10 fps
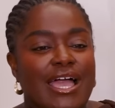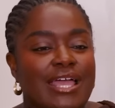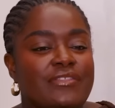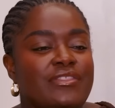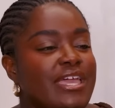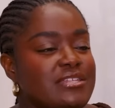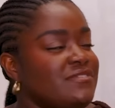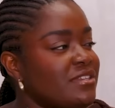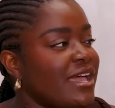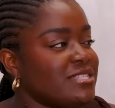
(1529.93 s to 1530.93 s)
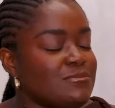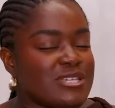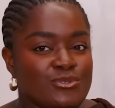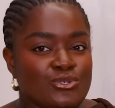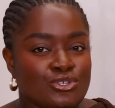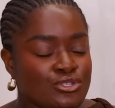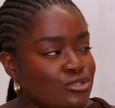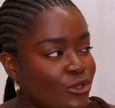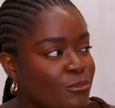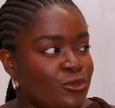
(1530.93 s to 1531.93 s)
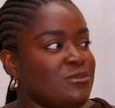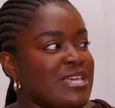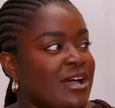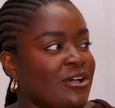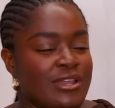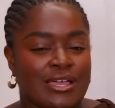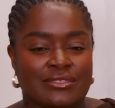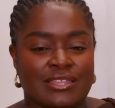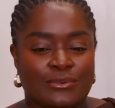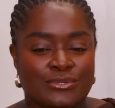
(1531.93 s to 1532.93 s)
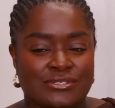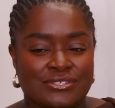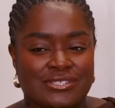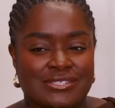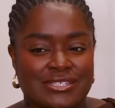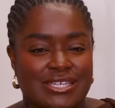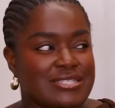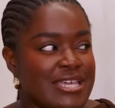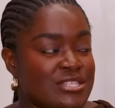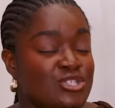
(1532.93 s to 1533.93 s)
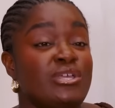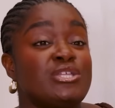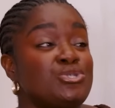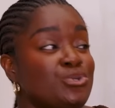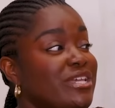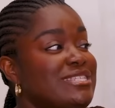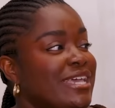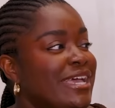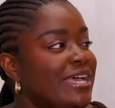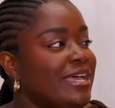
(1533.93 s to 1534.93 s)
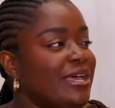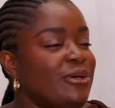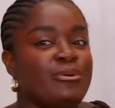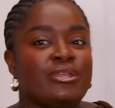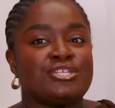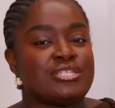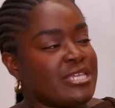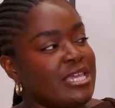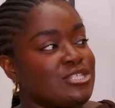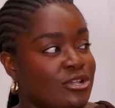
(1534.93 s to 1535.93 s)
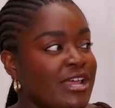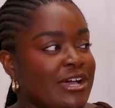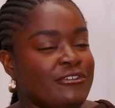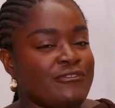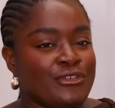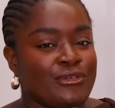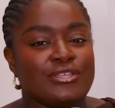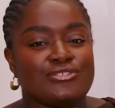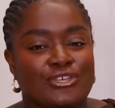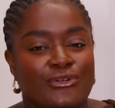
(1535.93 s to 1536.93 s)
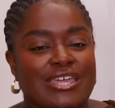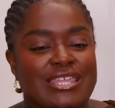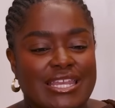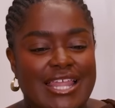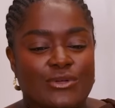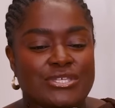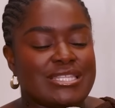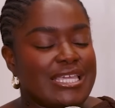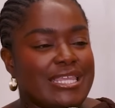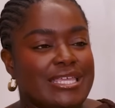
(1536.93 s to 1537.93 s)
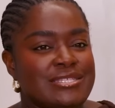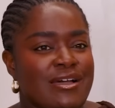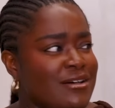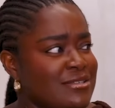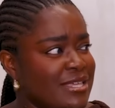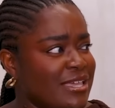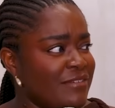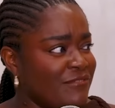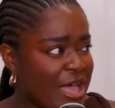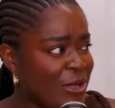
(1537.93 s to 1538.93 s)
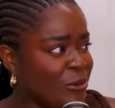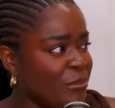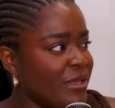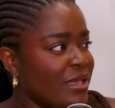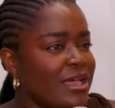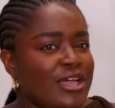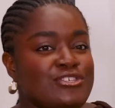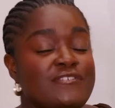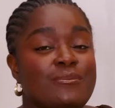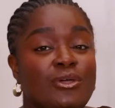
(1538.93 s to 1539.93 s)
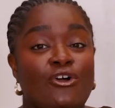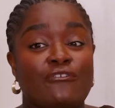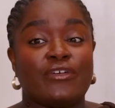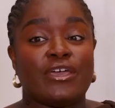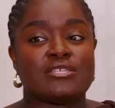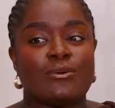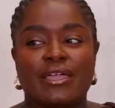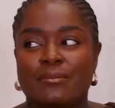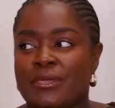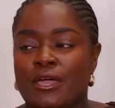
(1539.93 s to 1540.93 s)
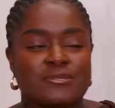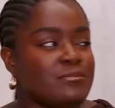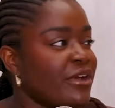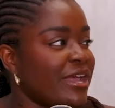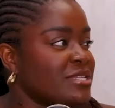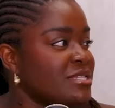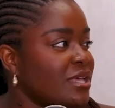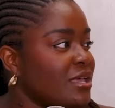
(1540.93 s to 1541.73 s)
And at the end of the night, sometimes you're just so pooped out. You're like, that was just intense. You enjoyed it, but it just takes a lot out of you. And so I think now just leaning into asking for help. Yeah. And so if someone offers, I can pick up some bread.